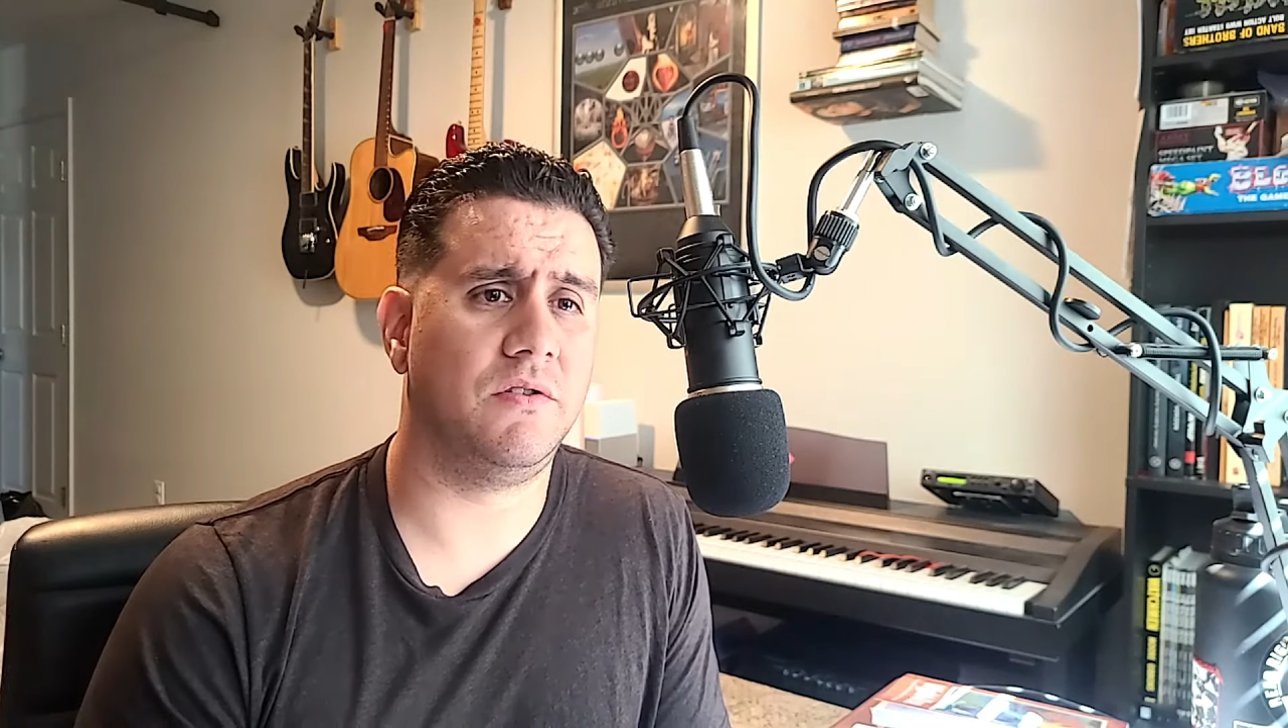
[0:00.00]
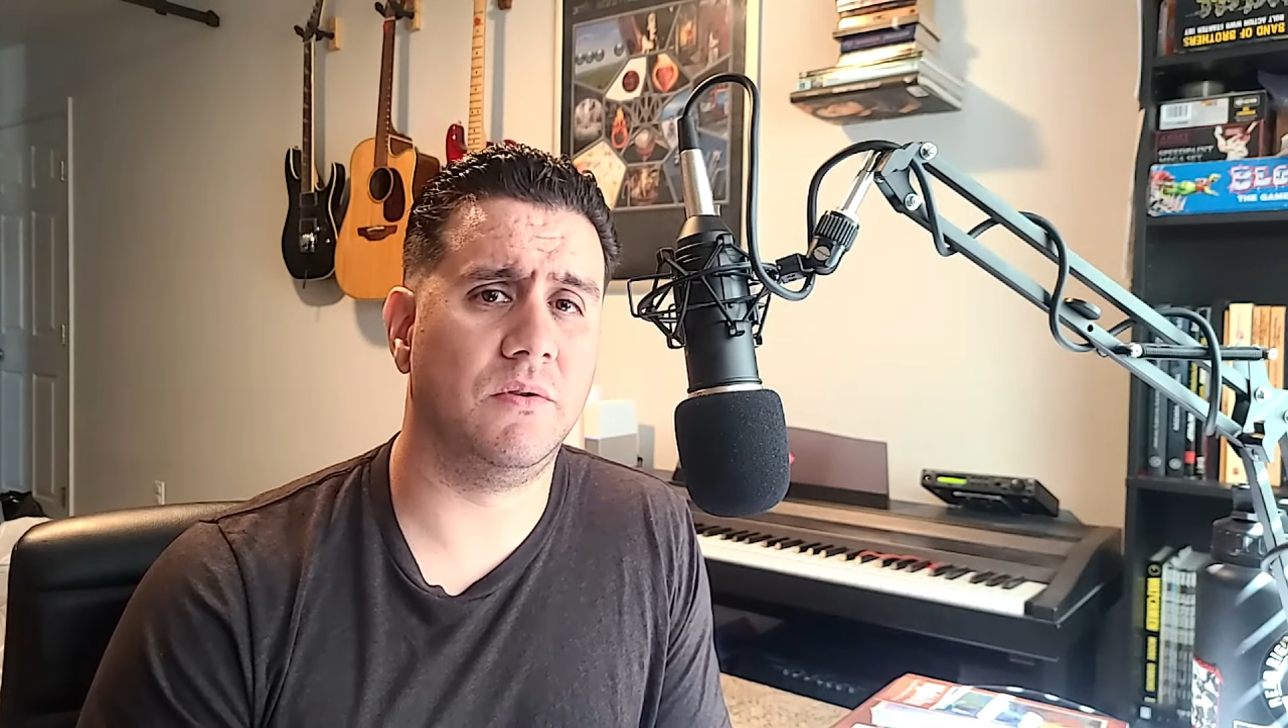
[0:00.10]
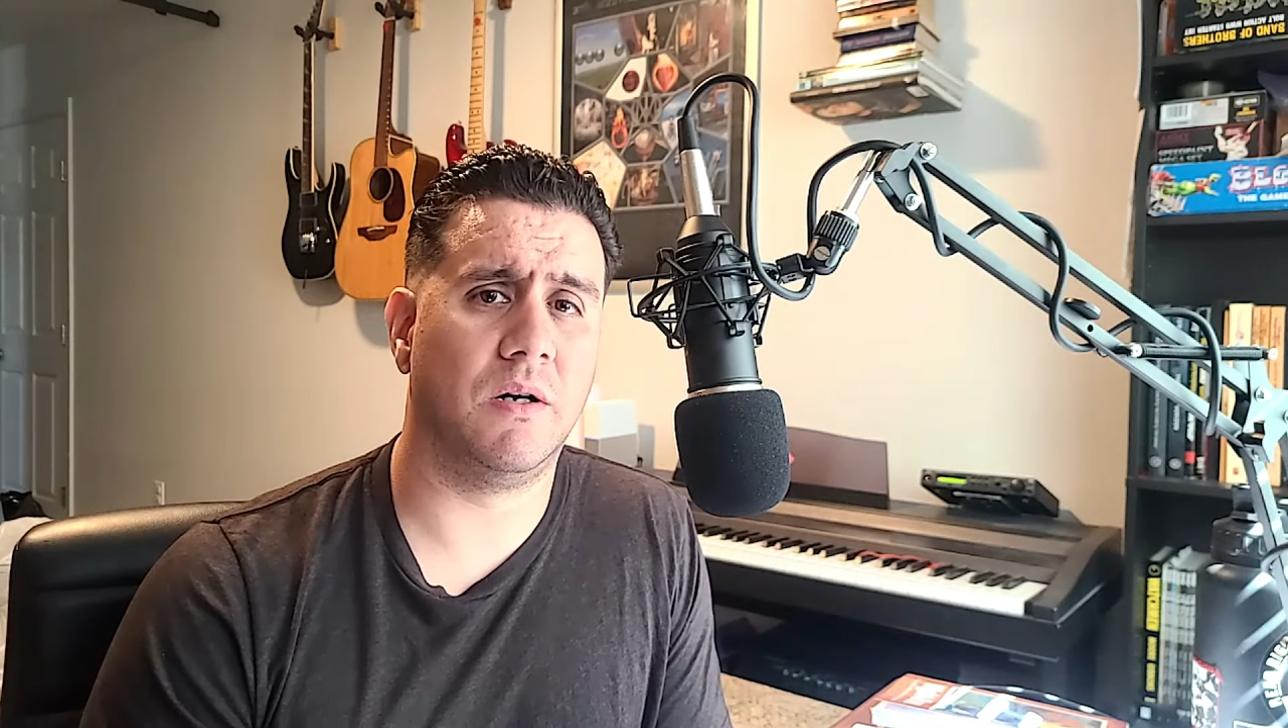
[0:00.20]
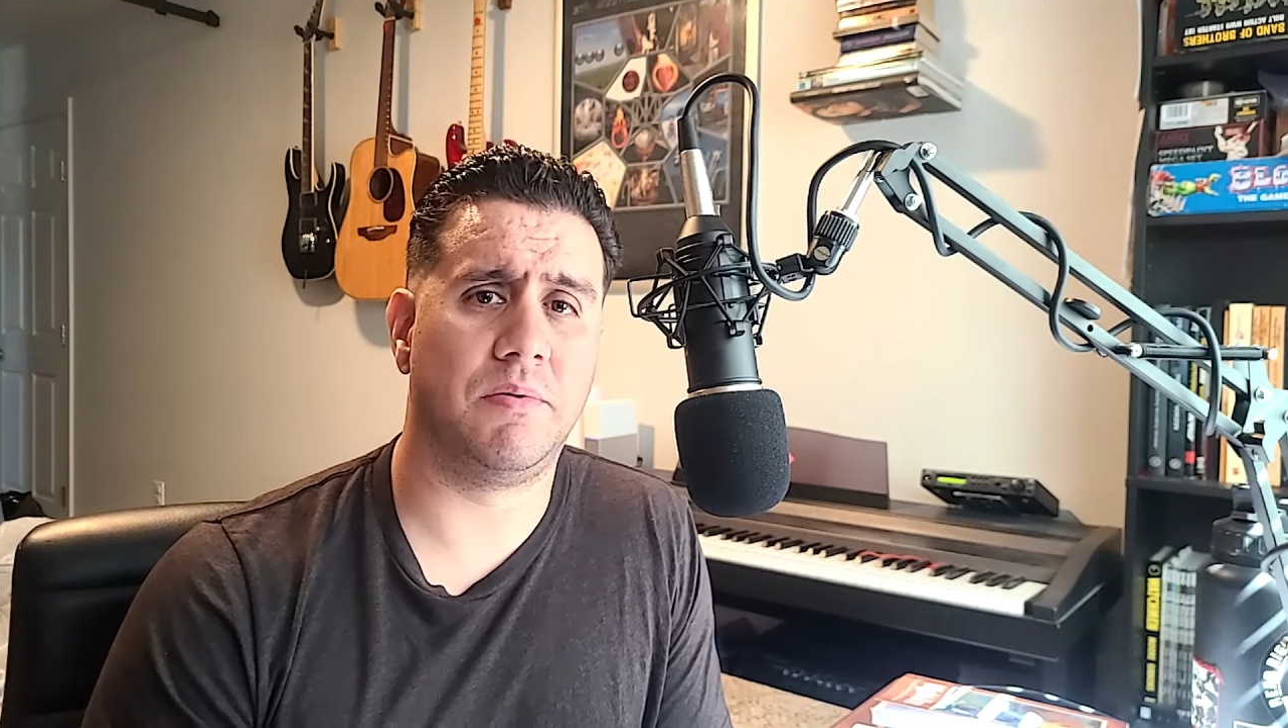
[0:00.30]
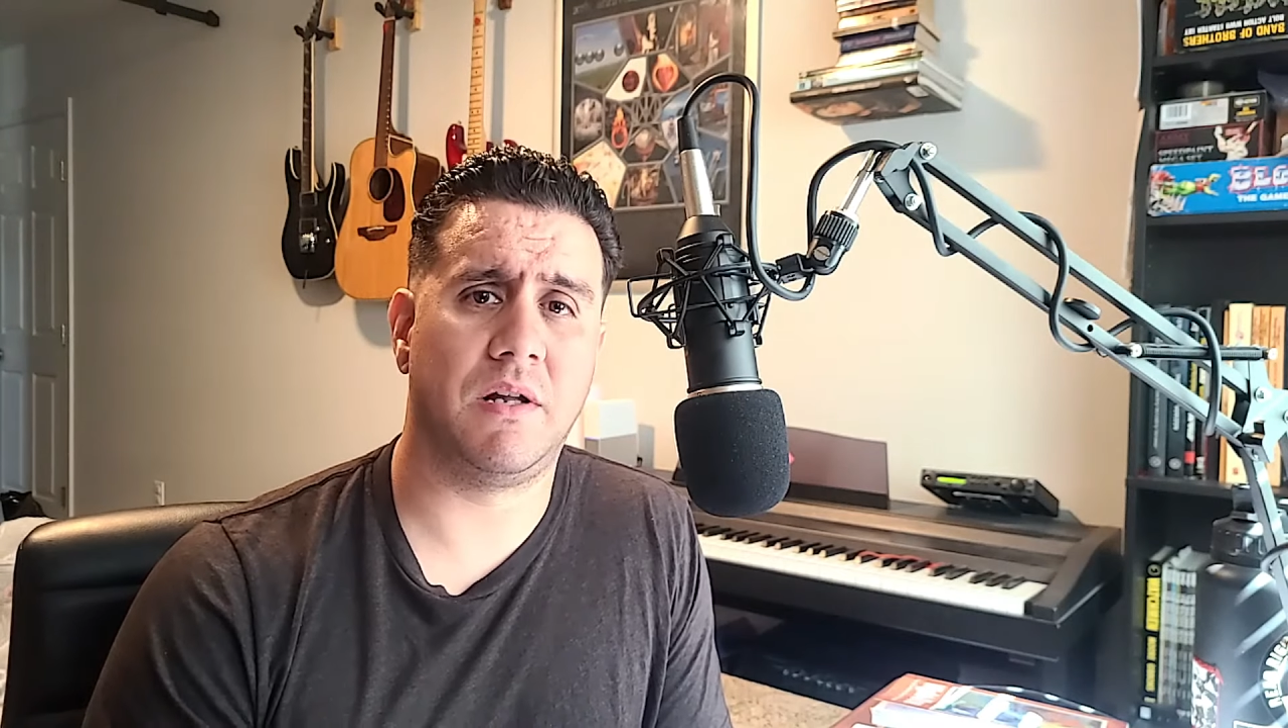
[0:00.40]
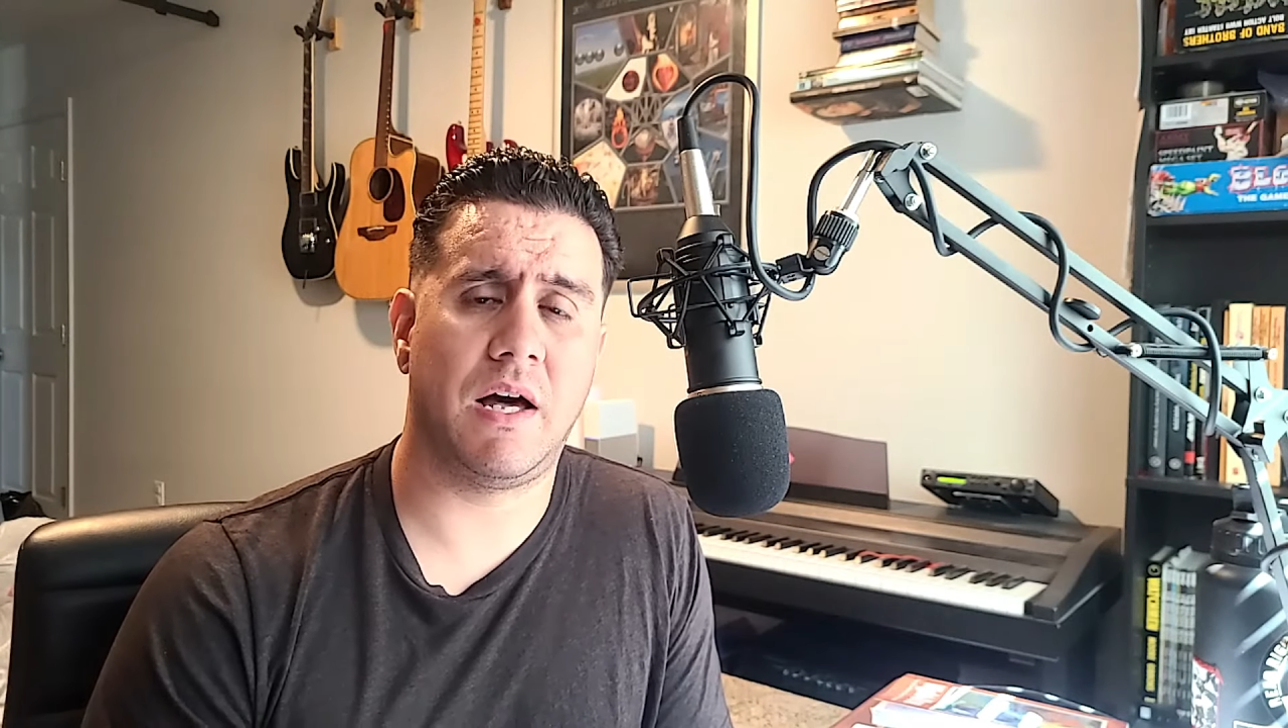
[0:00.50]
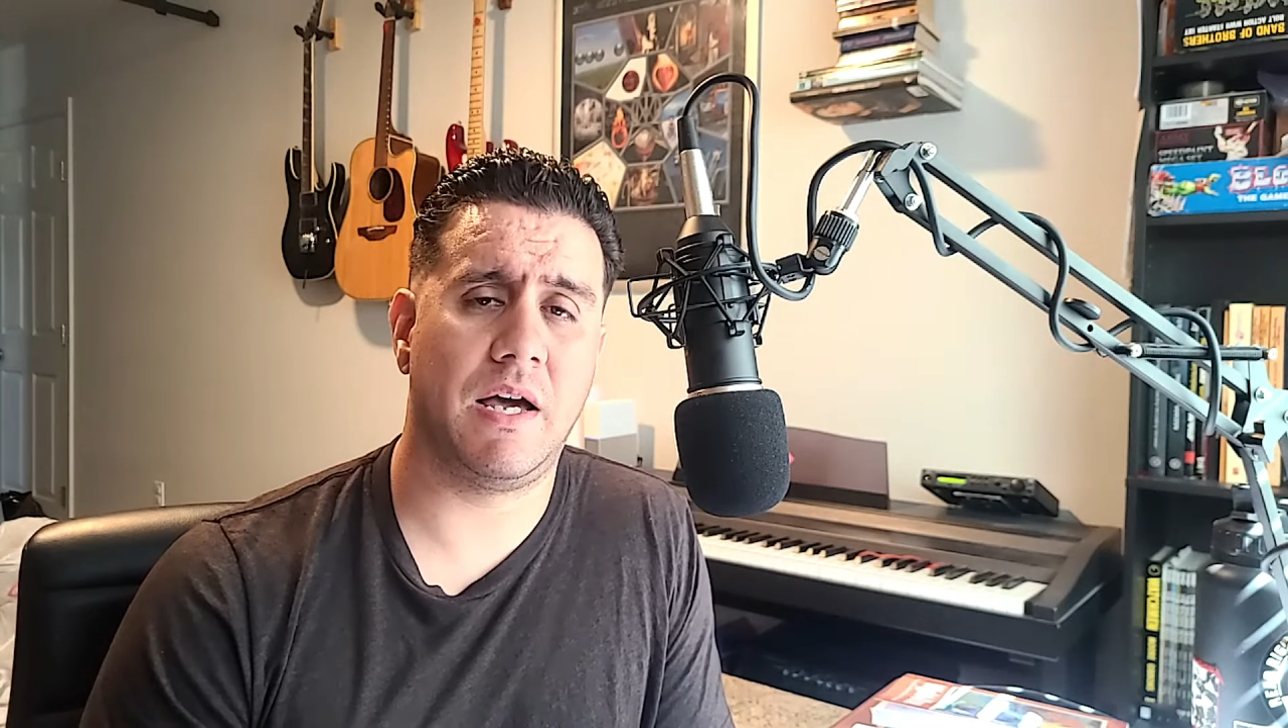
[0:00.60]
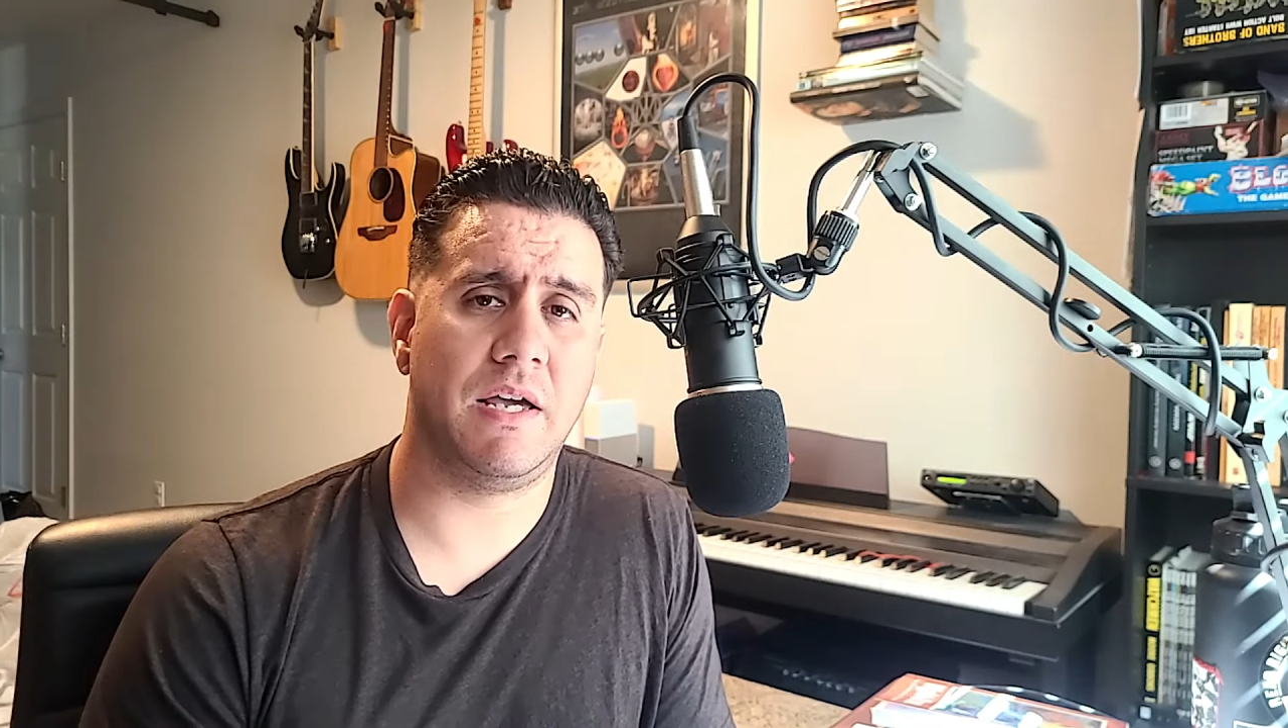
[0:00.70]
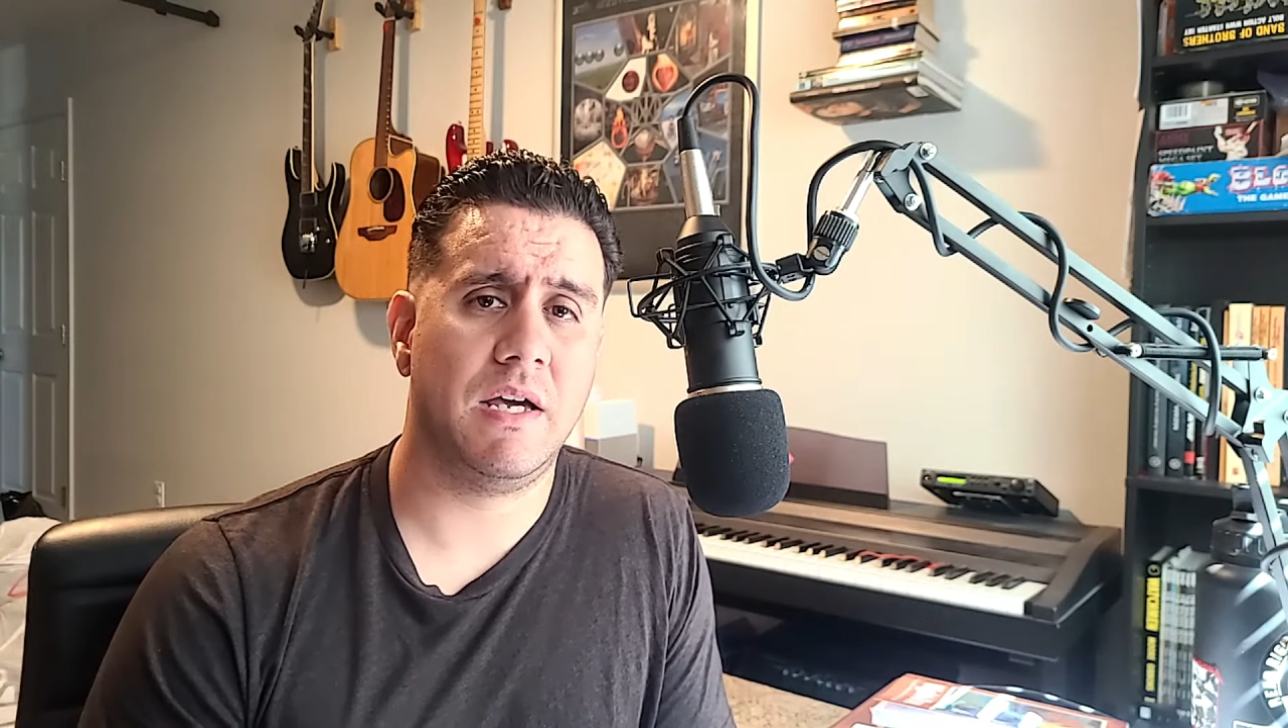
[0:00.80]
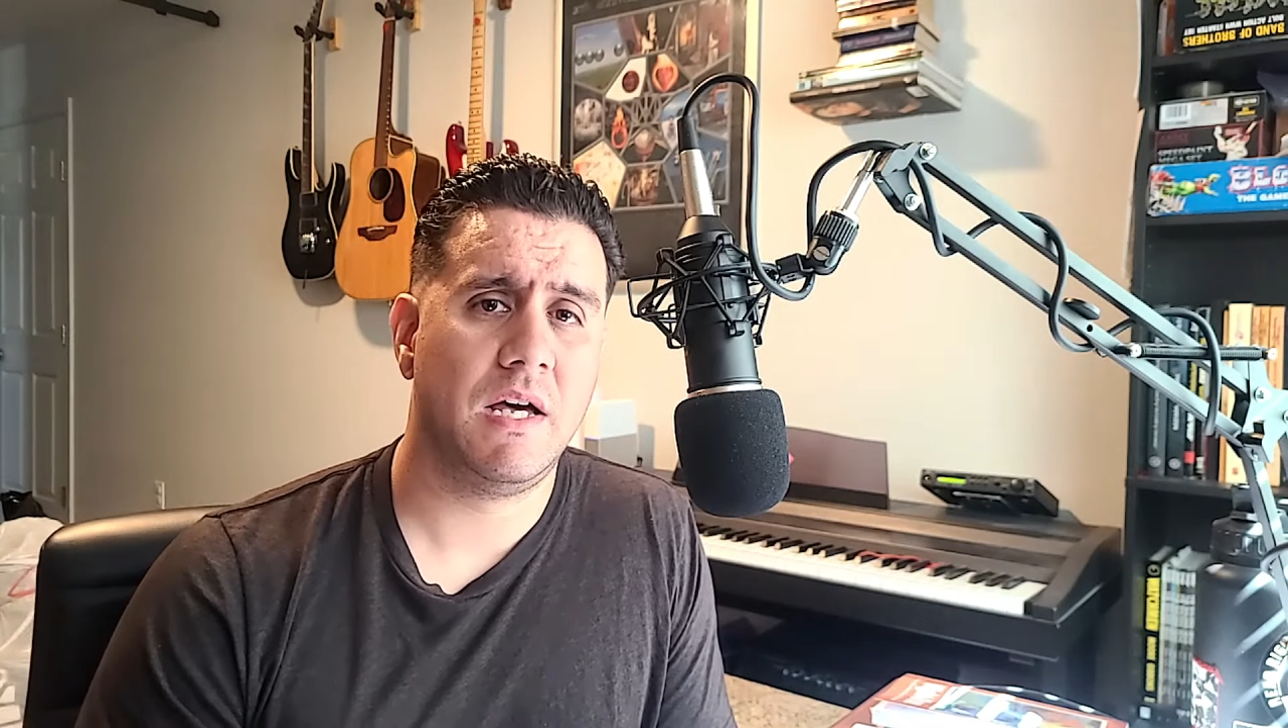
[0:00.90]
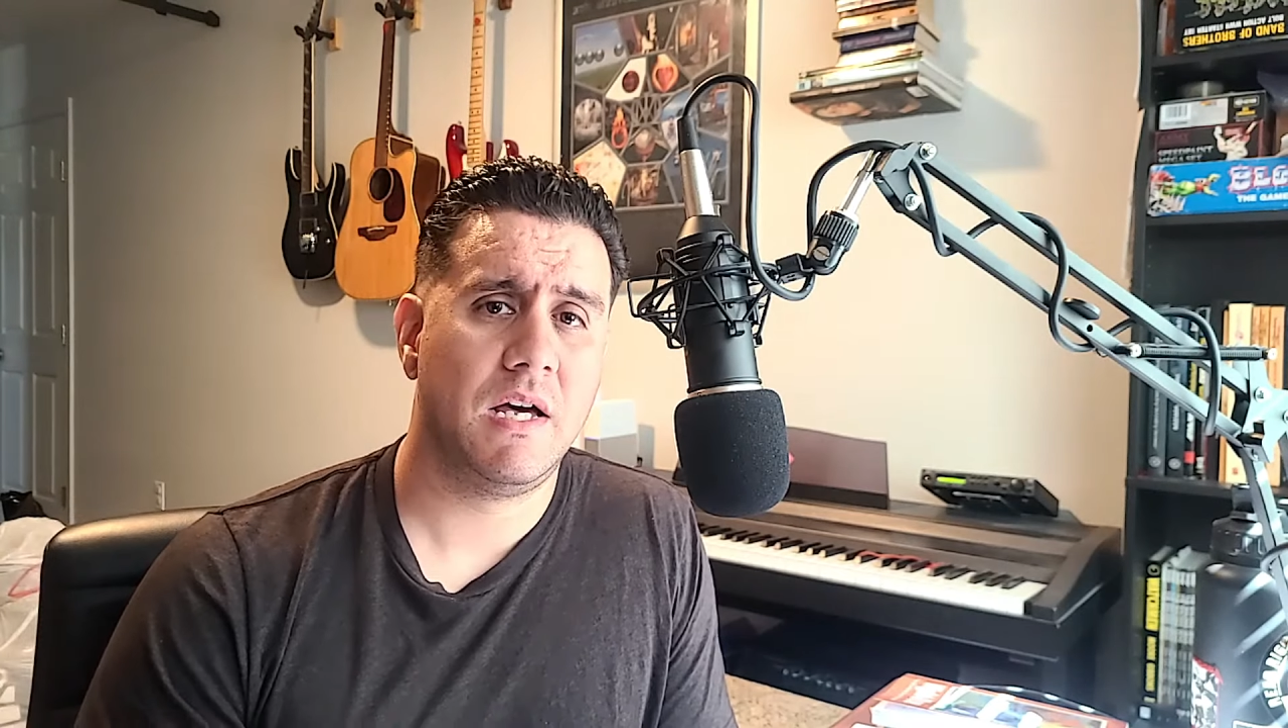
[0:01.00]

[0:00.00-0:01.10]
to apply